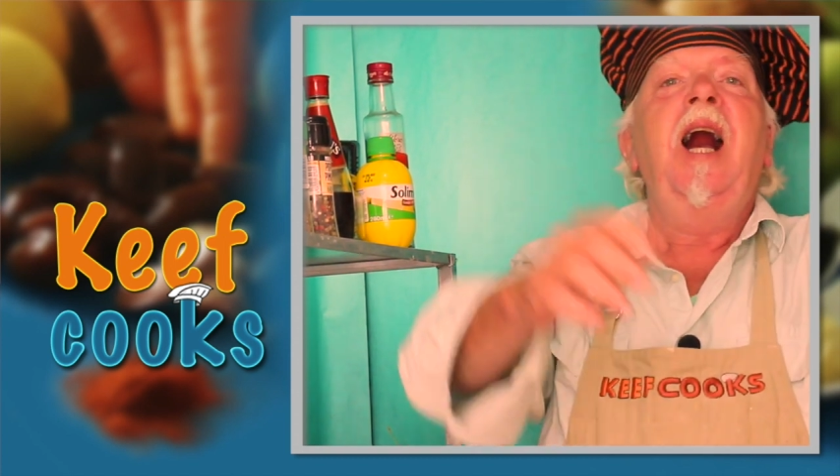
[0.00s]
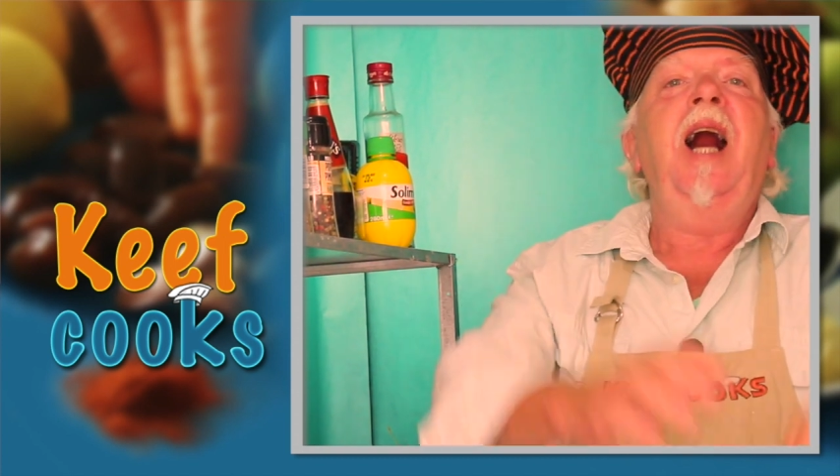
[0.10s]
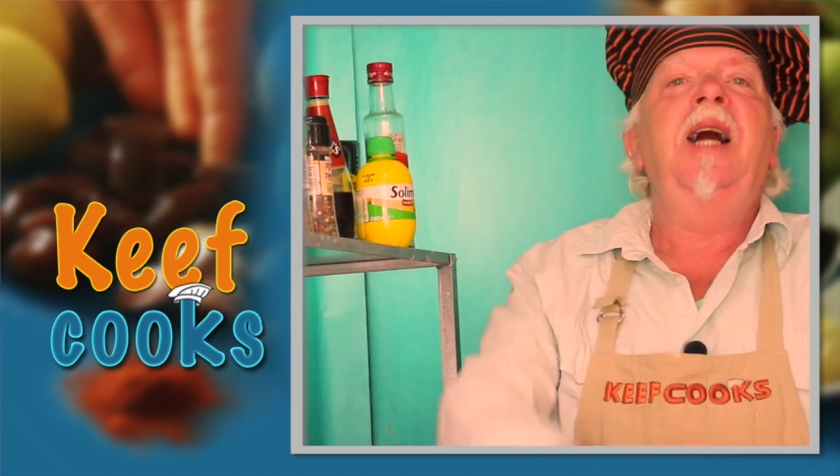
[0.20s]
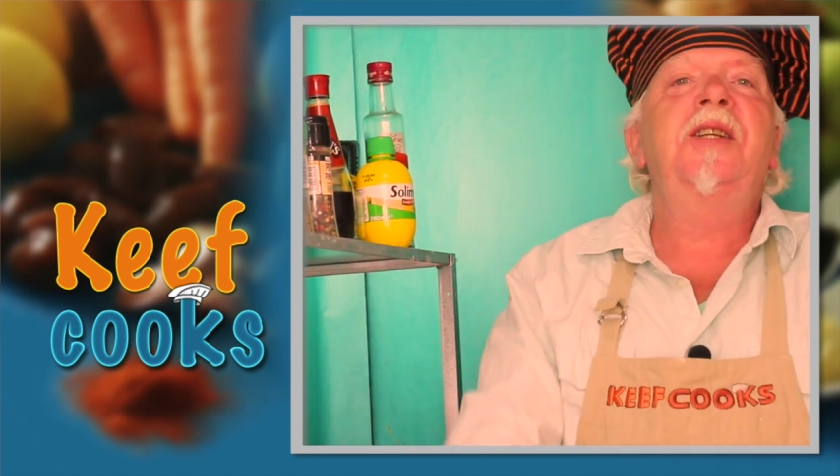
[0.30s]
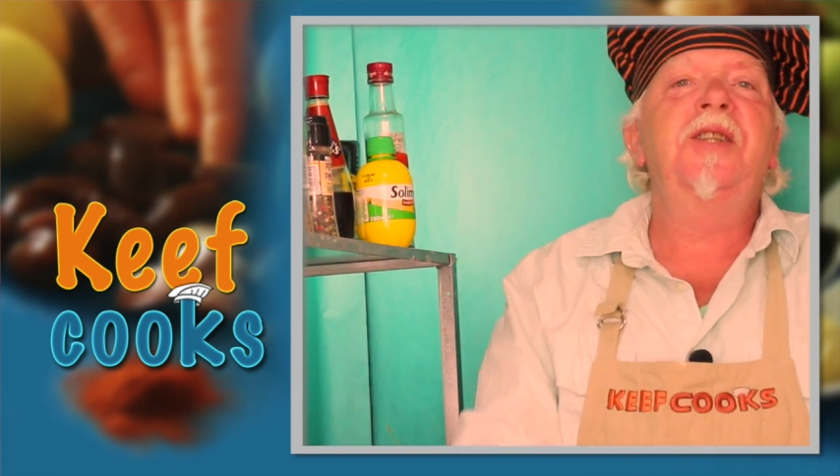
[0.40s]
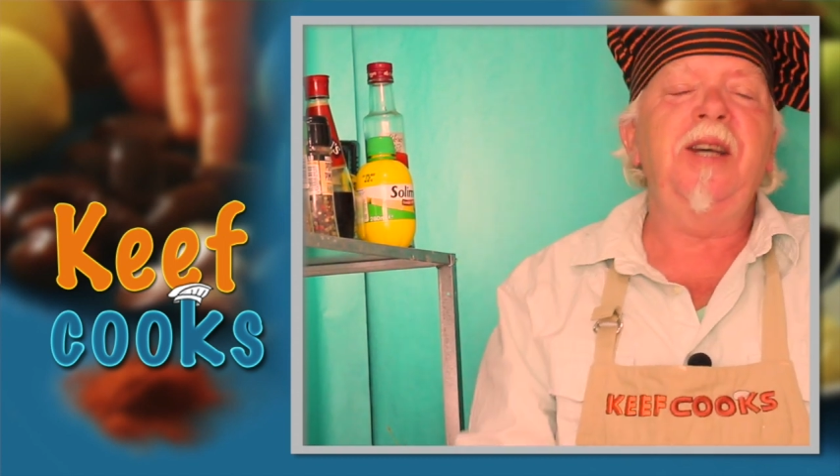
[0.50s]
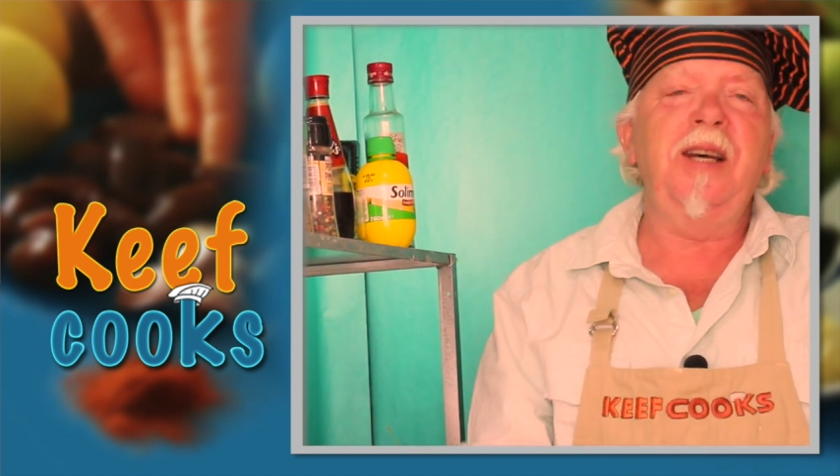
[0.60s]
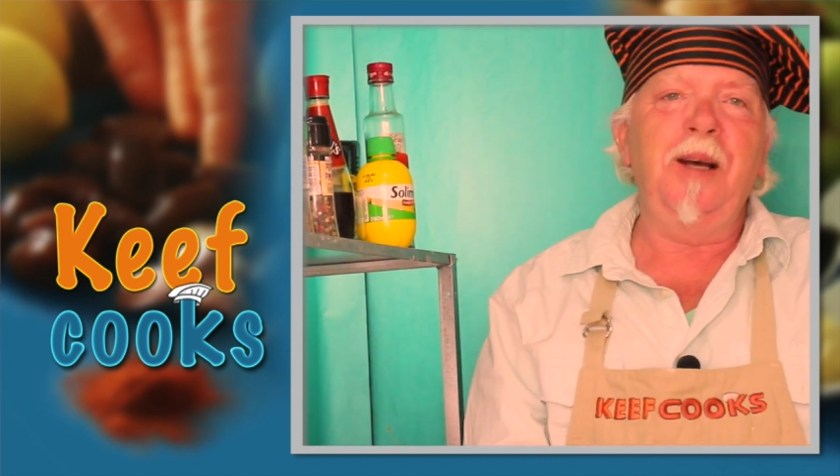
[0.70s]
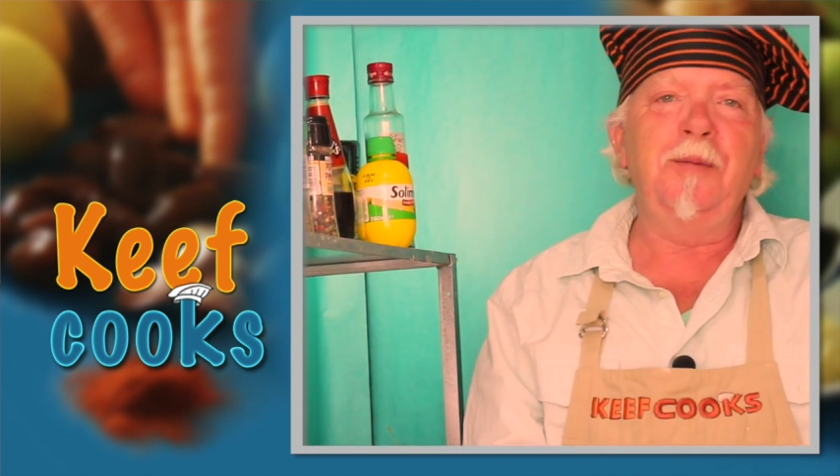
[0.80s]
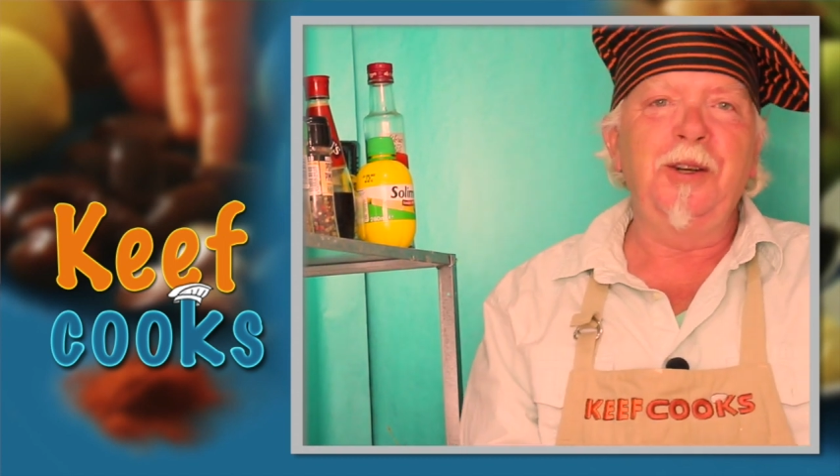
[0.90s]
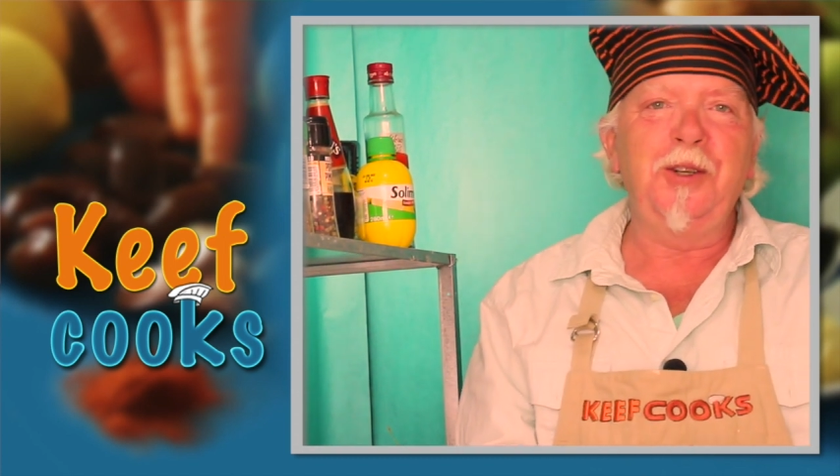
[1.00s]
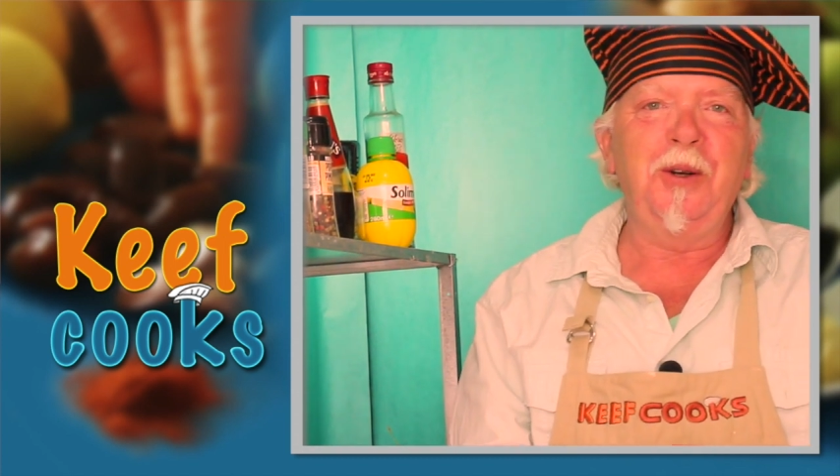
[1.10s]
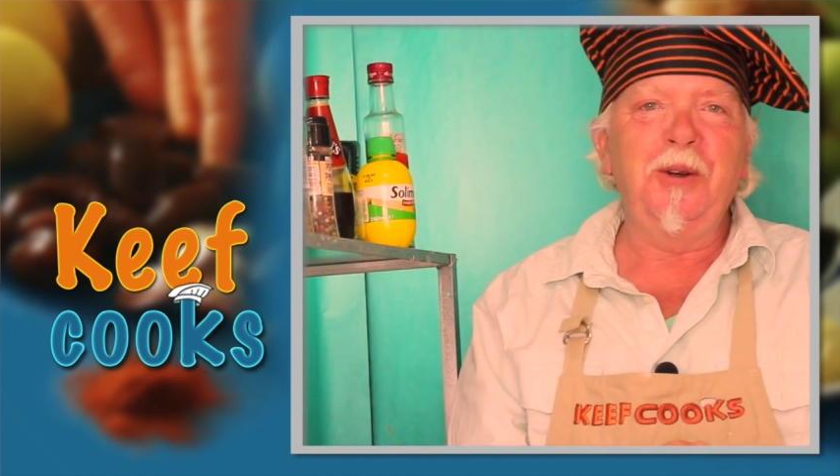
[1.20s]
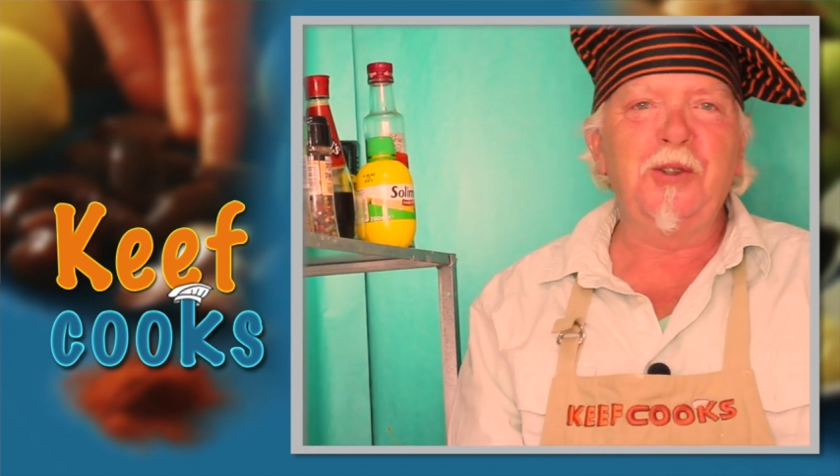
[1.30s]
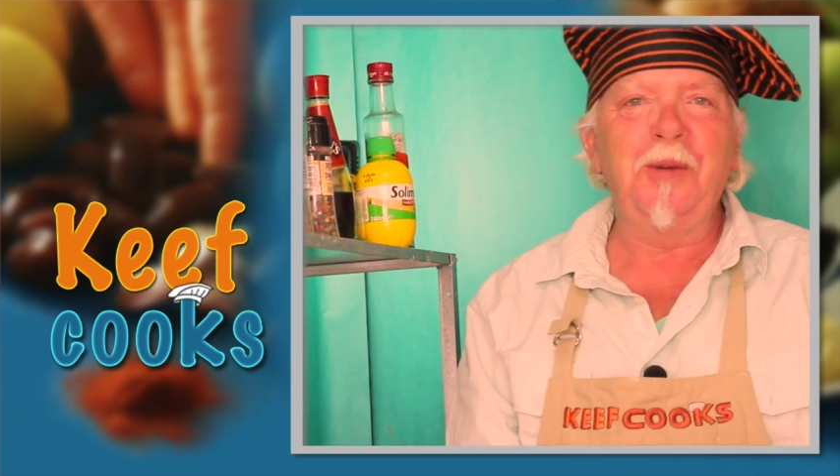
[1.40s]
and today I'm going to
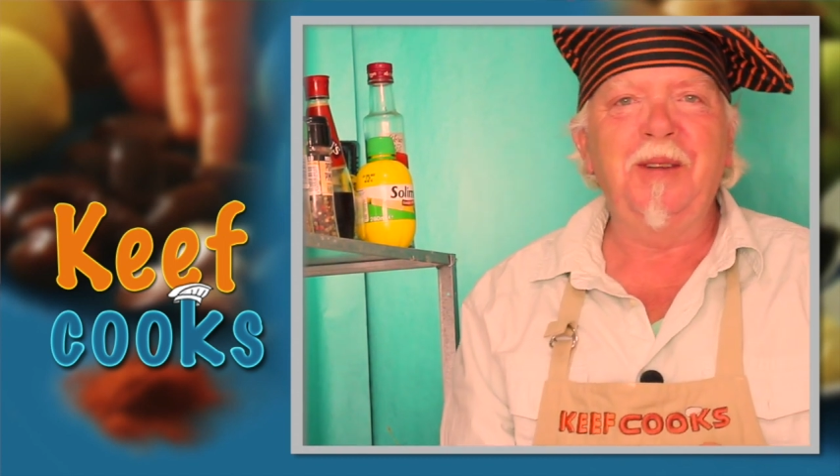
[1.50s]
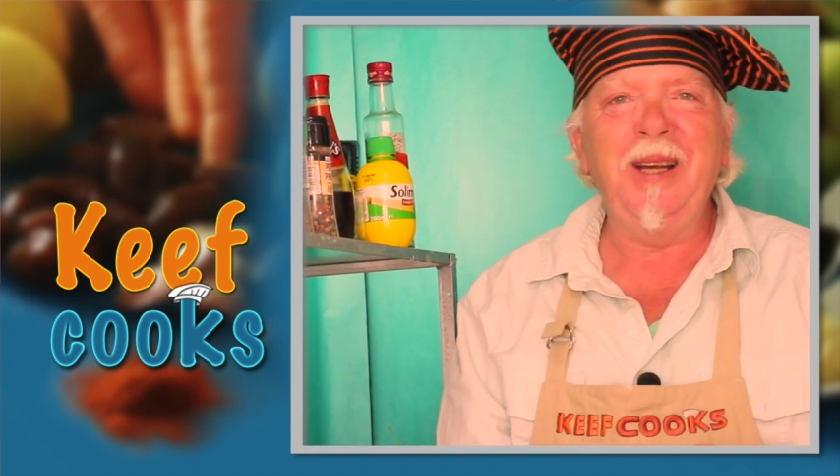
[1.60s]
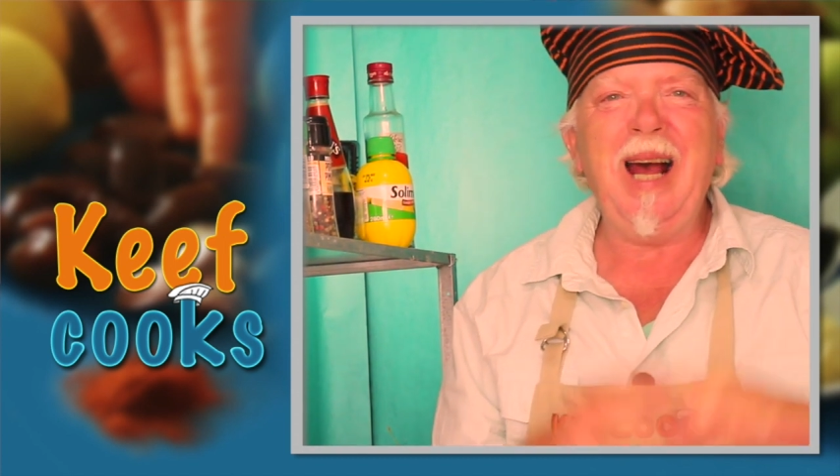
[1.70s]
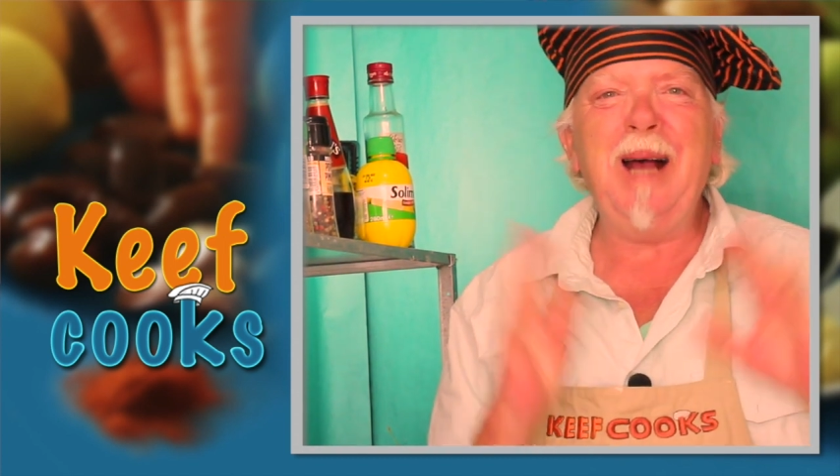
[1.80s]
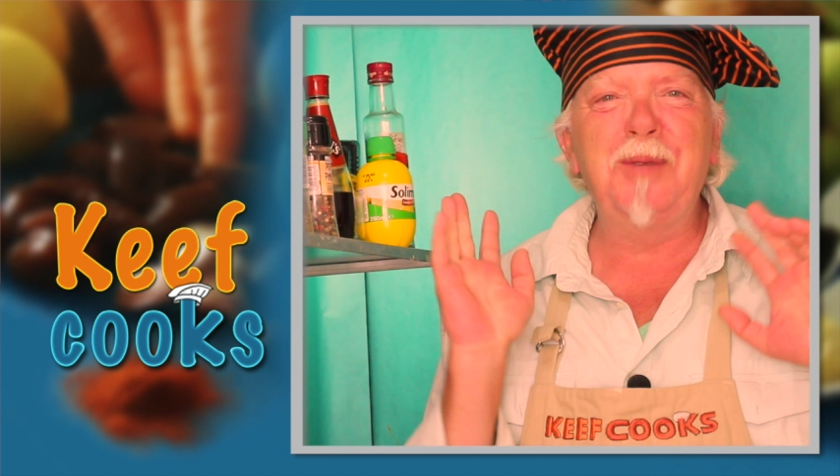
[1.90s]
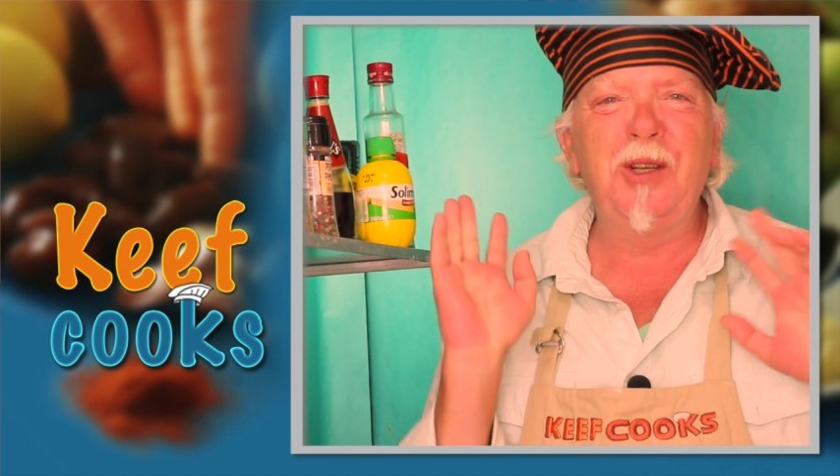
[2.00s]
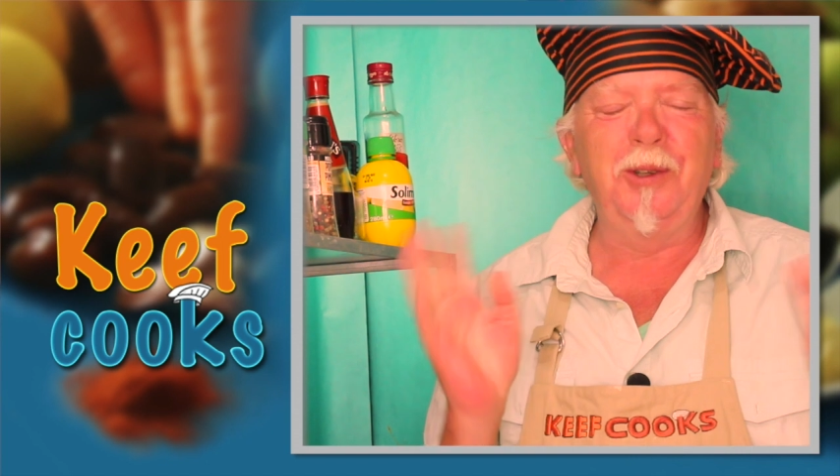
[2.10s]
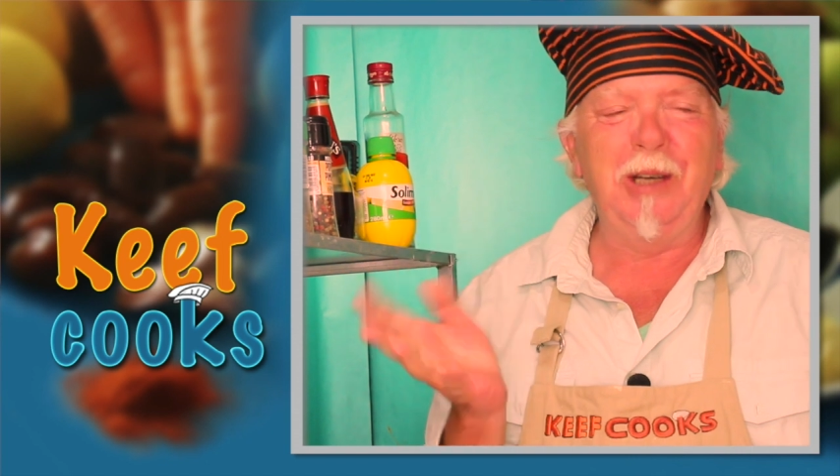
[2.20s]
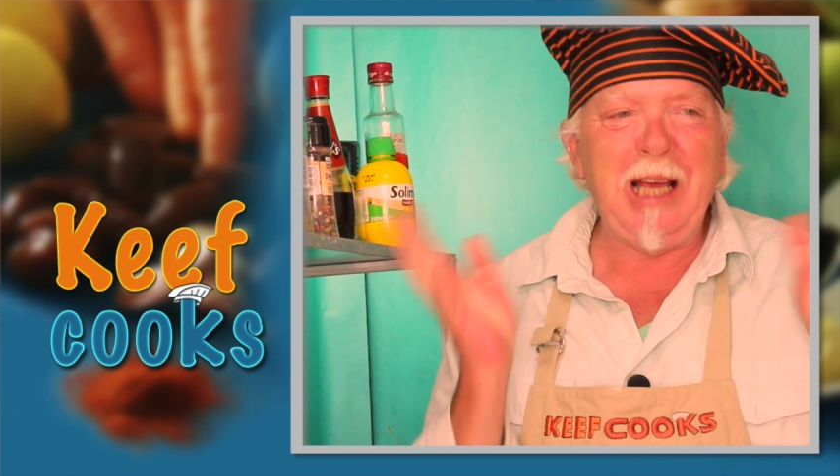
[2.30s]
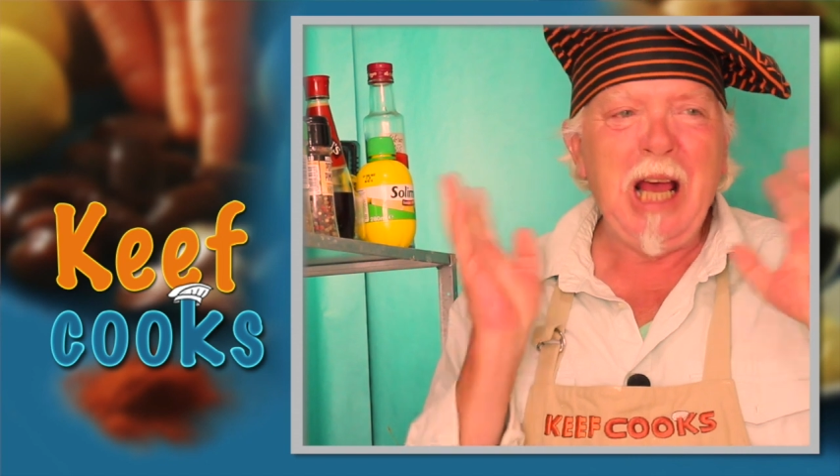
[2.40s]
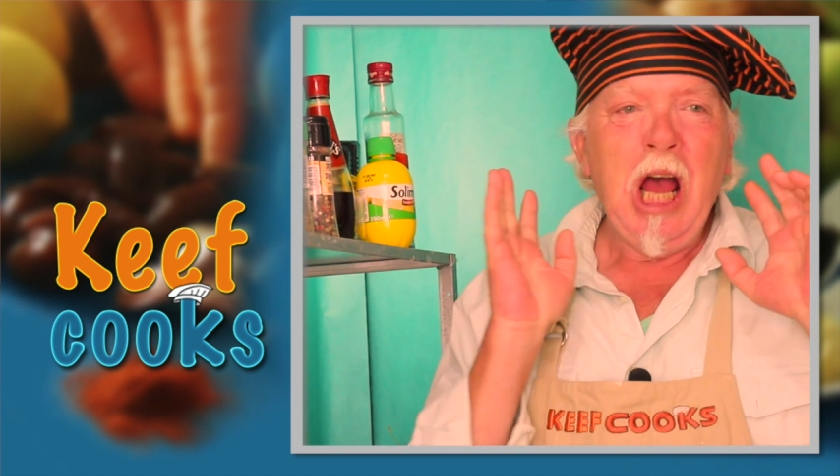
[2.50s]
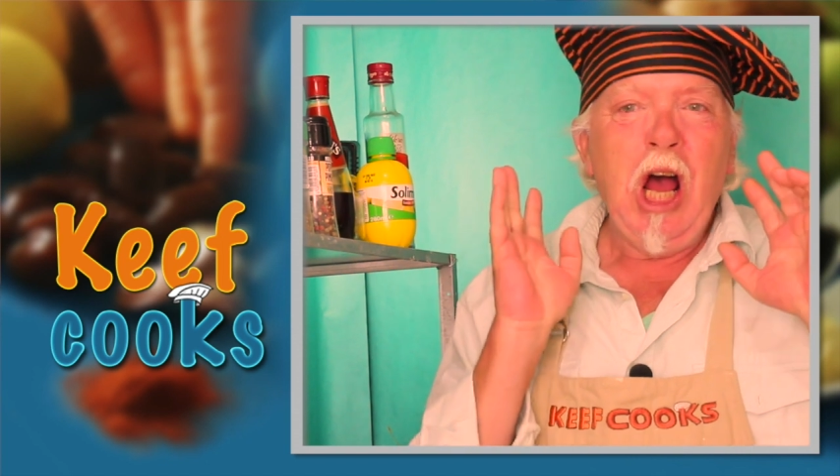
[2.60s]
show you something absolutely